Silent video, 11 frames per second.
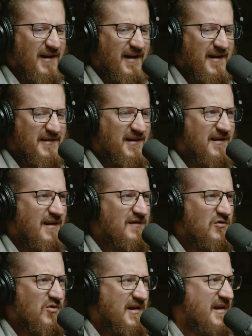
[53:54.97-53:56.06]
I say yes
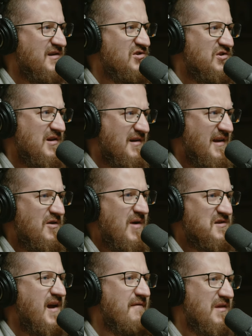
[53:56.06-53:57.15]
to it and I shouldn't because I don't
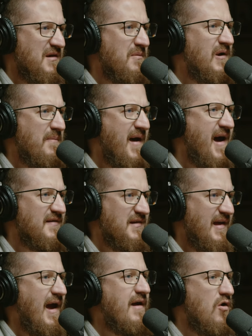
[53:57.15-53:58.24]
actually have the capacity.
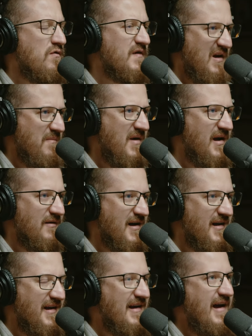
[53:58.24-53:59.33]
Like I overcommit,
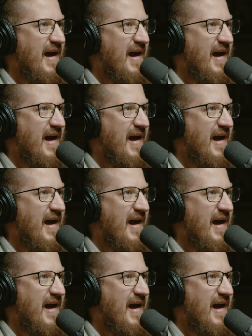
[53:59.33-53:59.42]
right? Mm-hmm.